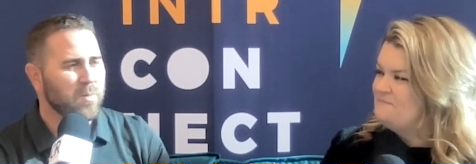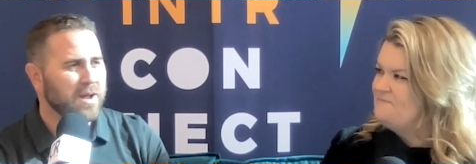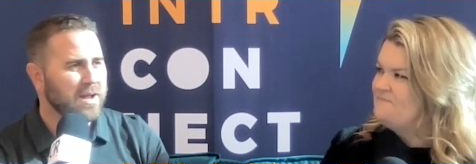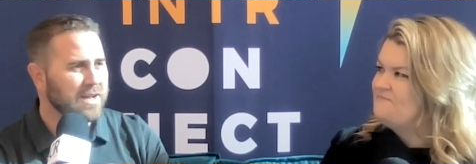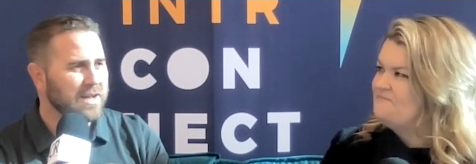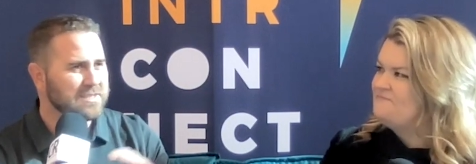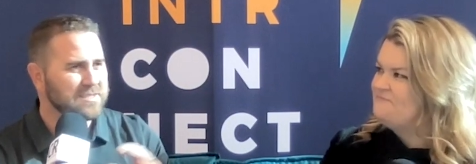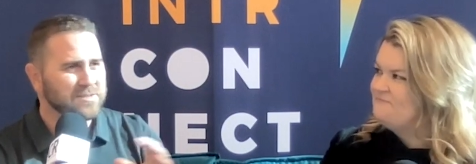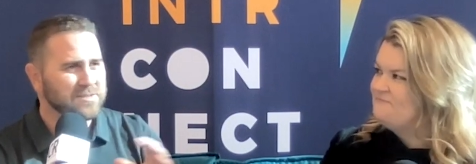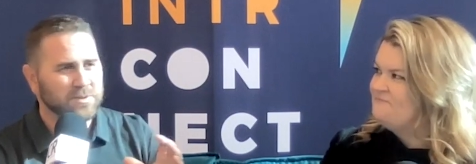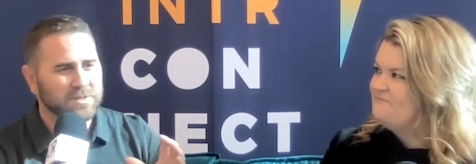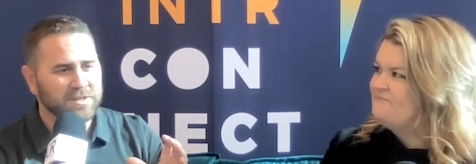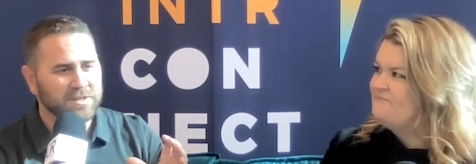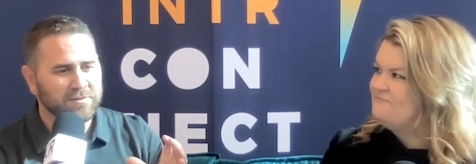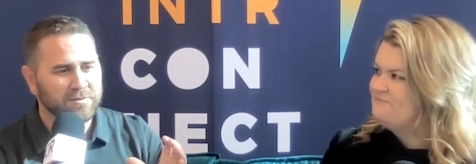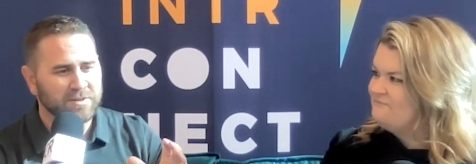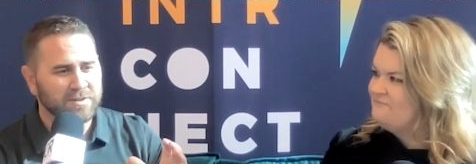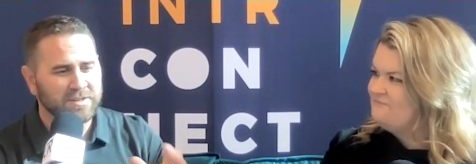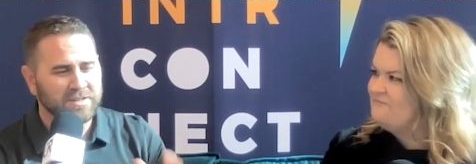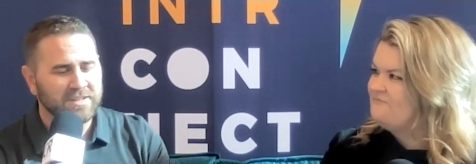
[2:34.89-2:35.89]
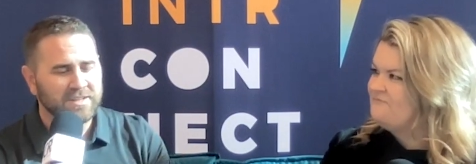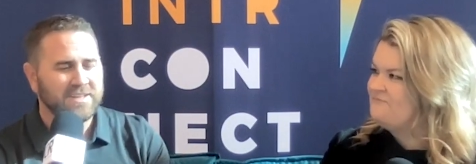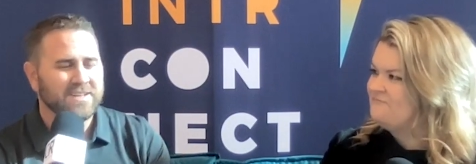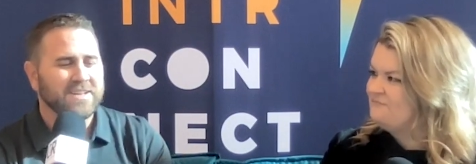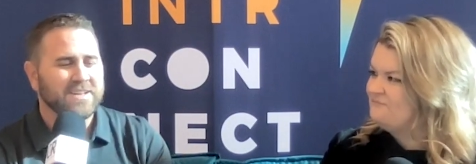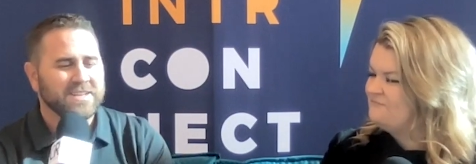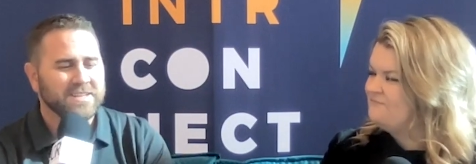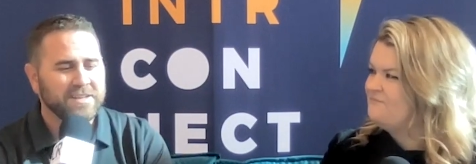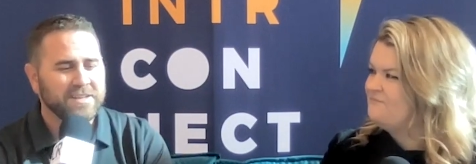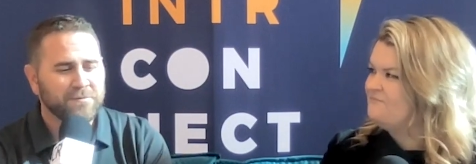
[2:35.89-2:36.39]
Speaker 1: my eyes to a different
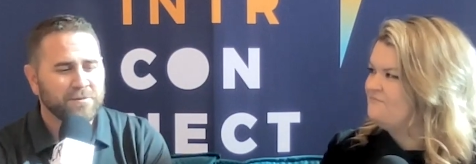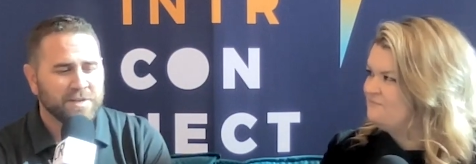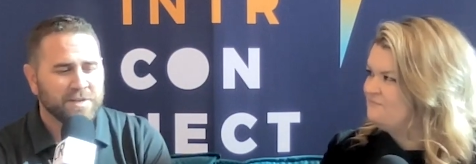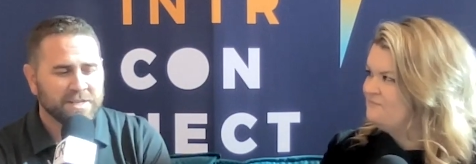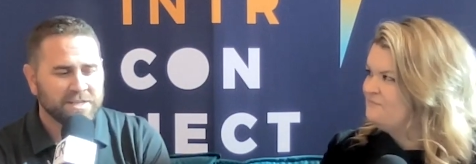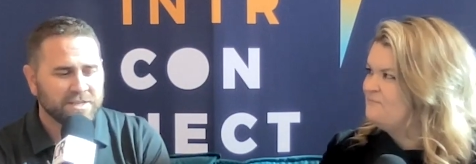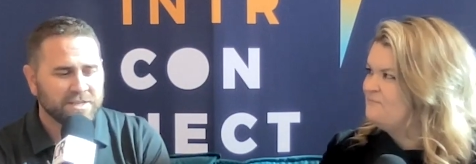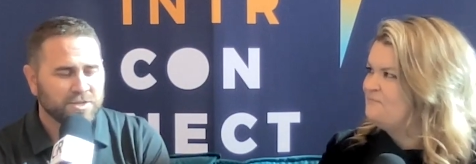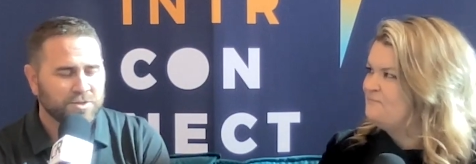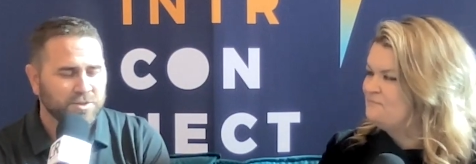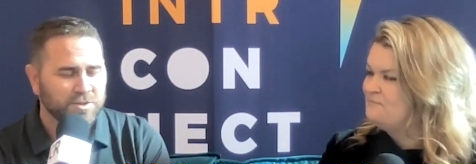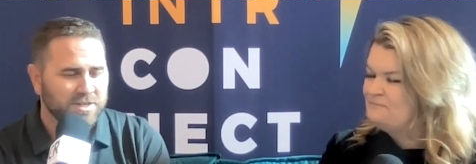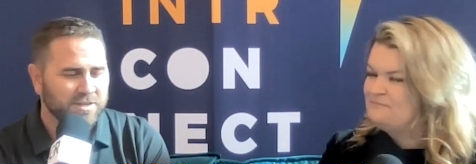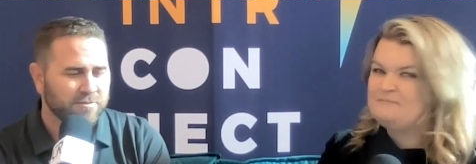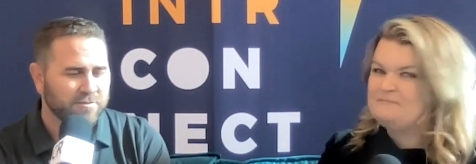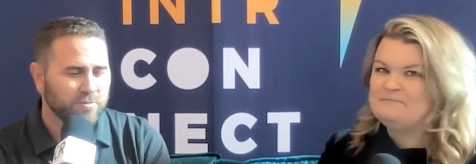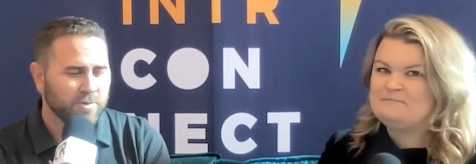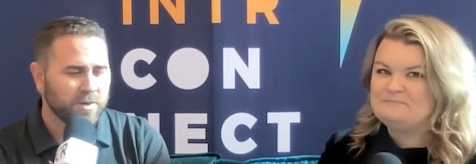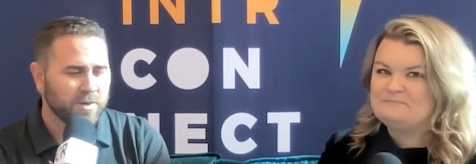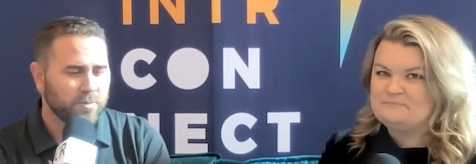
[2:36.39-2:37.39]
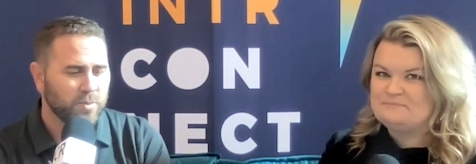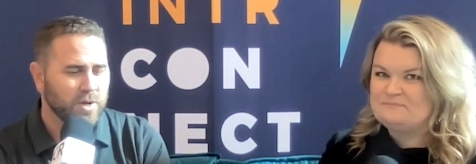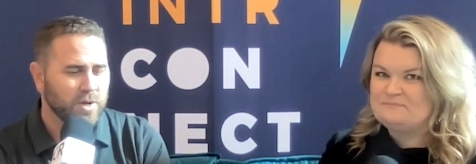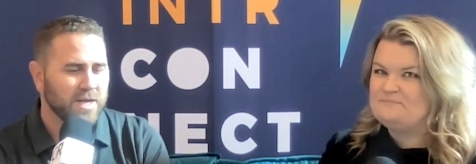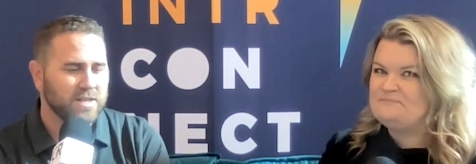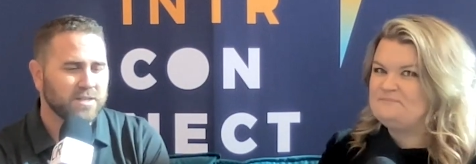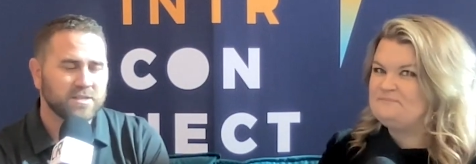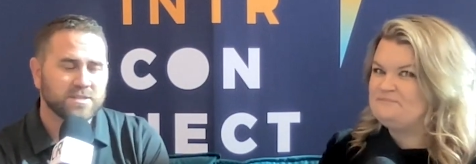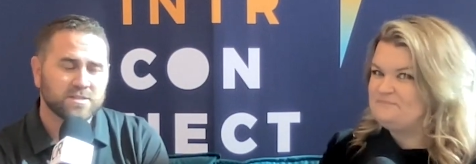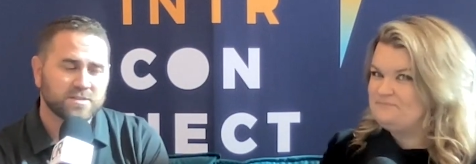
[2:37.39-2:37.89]
different industry, different way to
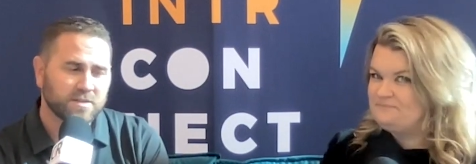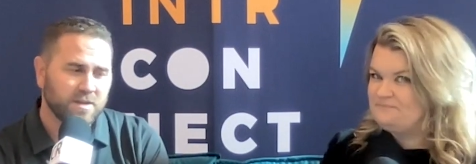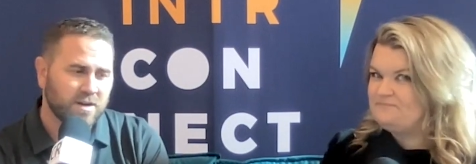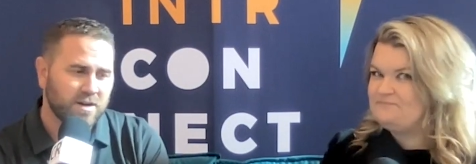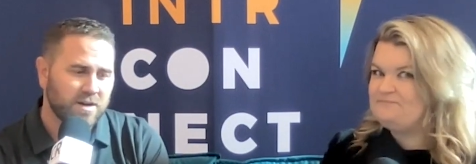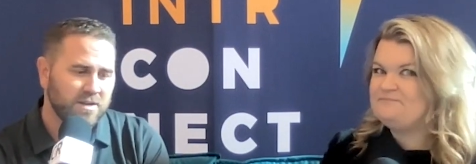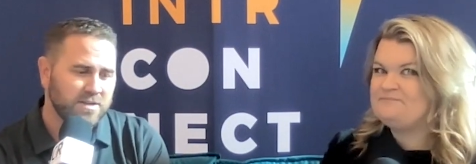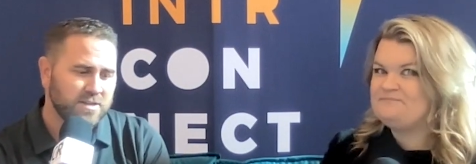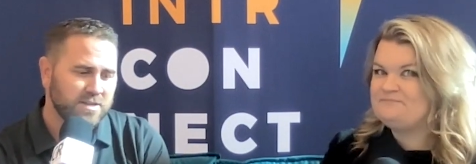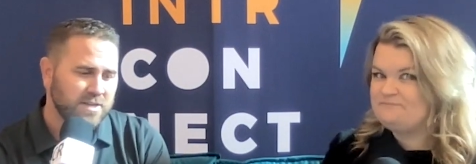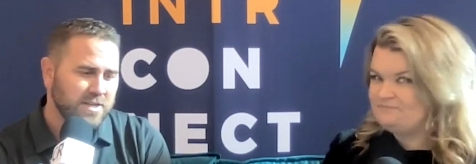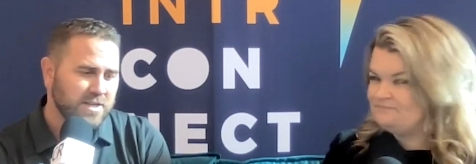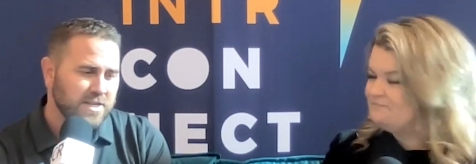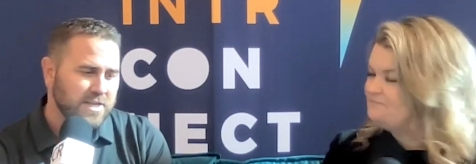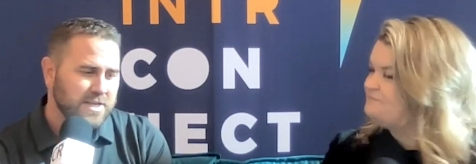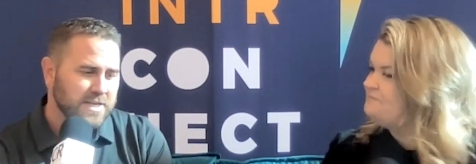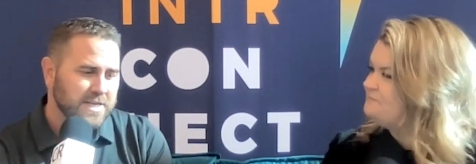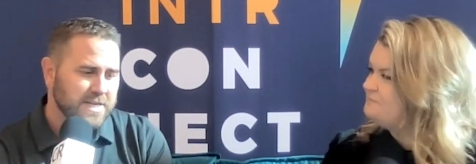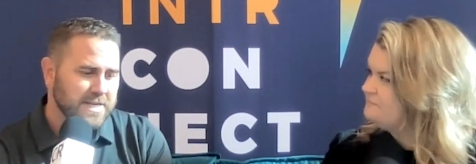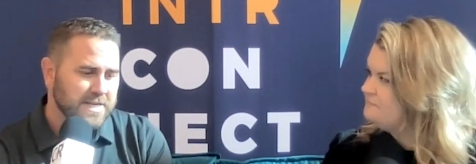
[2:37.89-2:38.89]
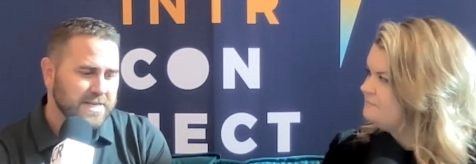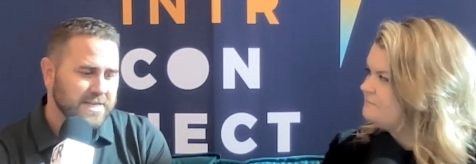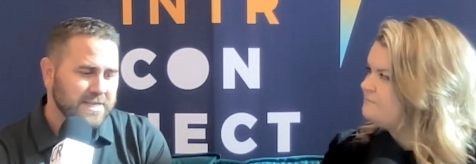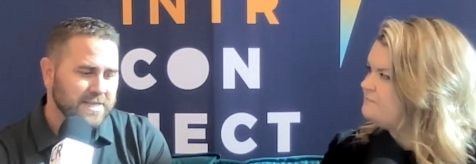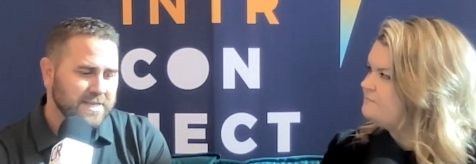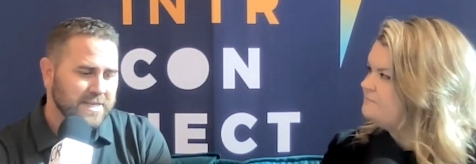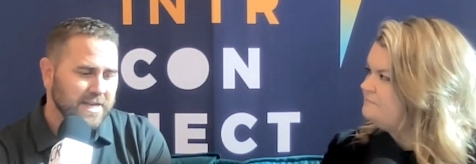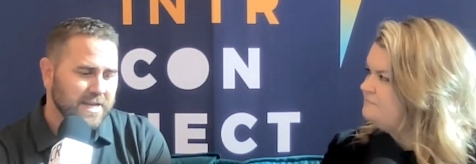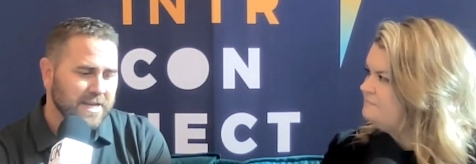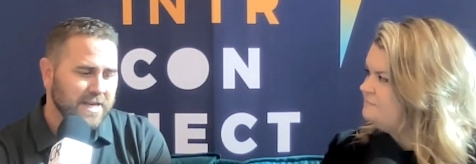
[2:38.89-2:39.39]
practice law,
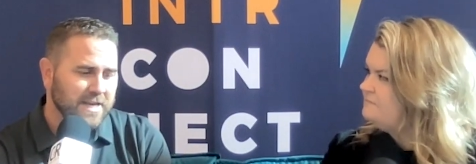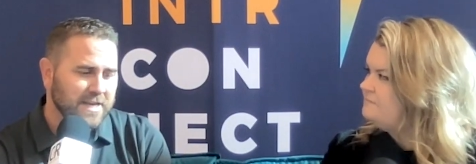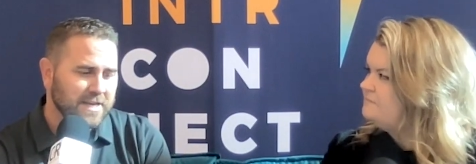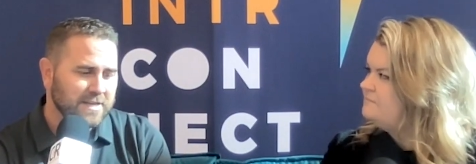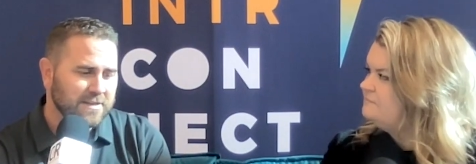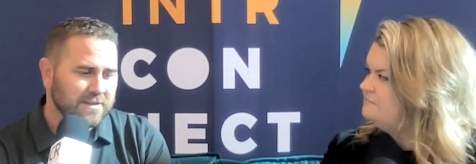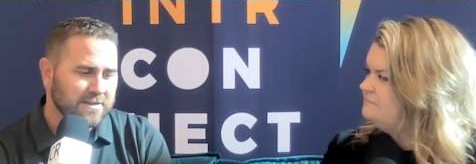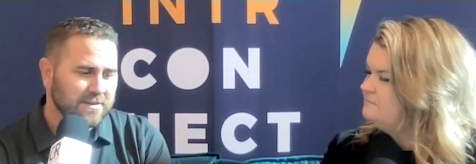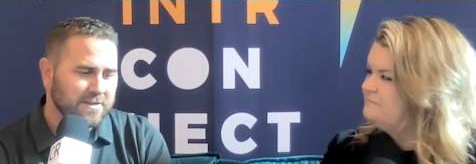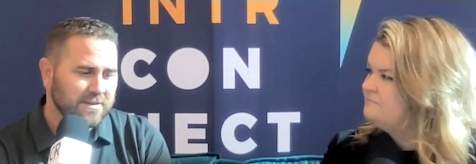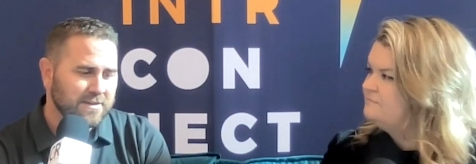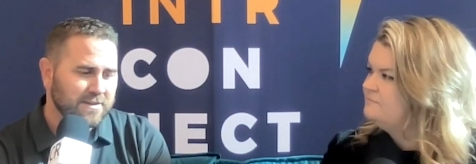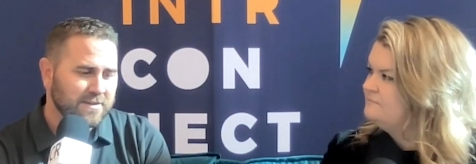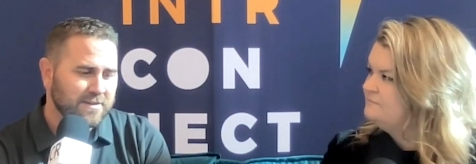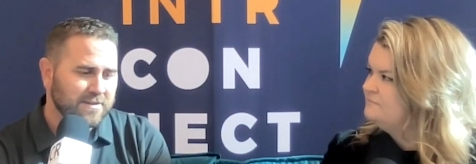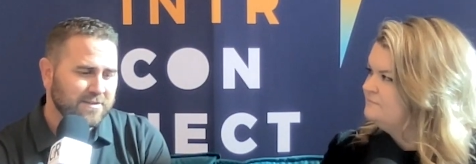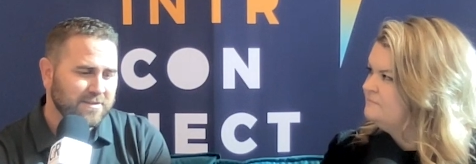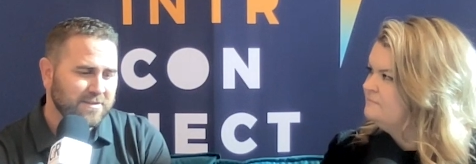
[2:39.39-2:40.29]
uh, and uh,